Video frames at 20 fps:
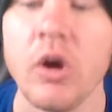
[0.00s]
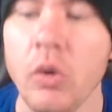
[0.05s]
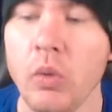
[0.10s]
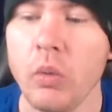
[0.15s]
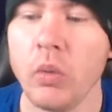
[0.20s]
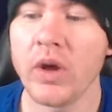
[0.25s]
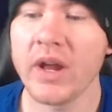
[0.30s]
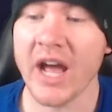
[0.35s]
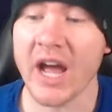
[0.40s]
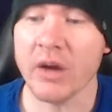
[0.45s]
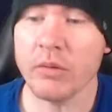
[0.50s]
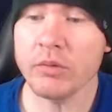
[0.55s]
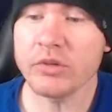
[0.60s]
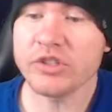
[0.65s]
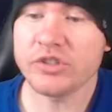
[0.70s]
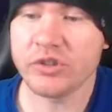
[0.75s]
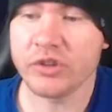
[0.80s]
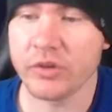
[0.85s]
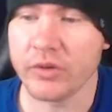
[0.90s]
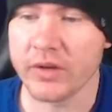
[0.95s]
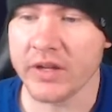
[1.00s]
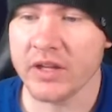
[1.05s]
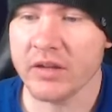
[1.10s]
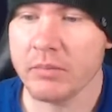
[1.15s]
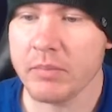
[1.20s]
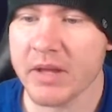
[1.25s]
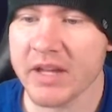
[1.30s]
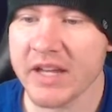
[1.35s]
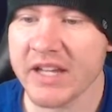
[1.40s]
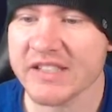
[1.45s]
What I was doing,
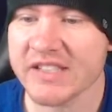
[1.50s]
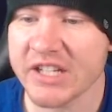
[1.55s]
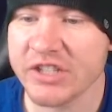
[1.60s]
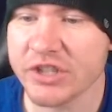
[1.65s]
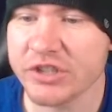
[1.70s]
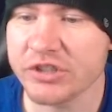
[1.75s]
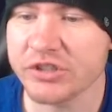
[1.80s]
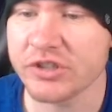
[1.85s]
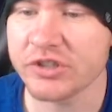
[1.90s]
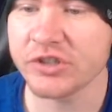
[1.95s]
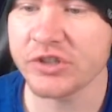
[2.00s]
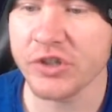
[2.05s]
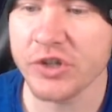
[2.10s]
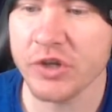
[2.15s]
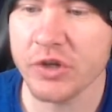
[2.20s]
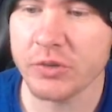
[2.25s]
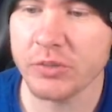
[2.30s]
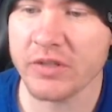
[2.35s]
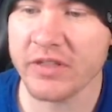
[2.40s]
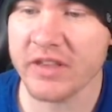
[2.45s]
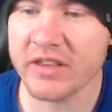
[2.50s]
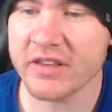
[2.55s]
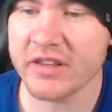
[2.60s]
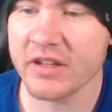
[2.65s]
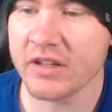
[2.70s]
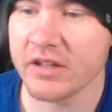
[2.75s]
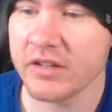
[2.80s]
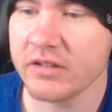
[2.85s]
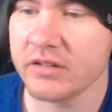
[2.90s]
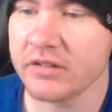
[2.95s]
because I just assumed that
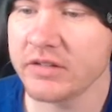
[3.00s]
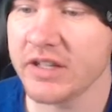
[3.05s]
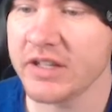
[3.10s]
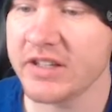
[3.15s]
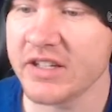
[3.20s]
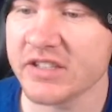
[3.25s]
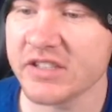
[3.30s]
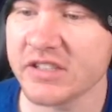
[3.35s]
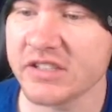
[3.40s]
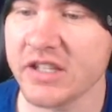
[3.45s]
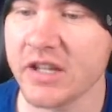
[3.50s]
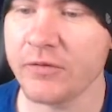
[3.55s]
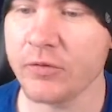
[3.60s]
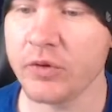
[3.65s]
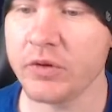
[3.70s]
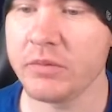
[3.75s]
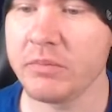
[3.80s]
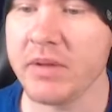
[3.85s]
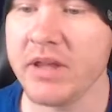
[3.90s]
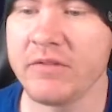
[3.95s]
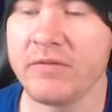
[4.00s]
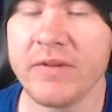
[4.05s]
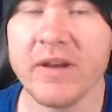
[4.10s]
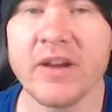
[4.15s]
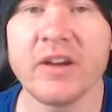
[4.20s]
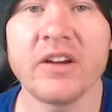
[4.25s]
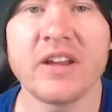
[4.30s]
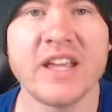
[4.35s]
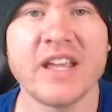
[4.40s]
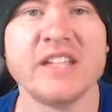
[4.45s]
the that this stuff would be
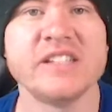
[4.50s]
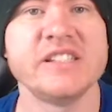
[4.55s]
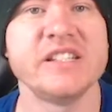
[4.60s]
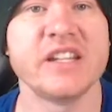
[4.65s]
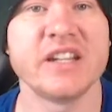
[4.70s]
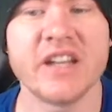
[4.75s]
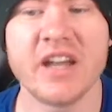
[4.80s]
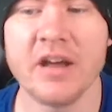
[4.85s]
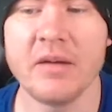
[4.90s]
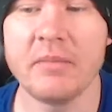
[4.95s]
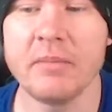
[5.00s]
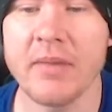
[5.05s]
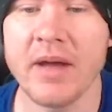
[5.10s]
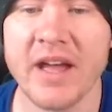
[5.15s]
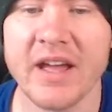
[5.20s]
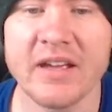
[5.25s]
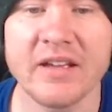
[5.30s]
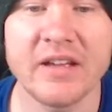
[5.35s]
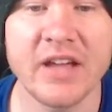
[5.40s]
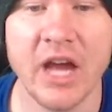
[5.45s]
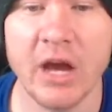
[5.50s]
very easy to come by,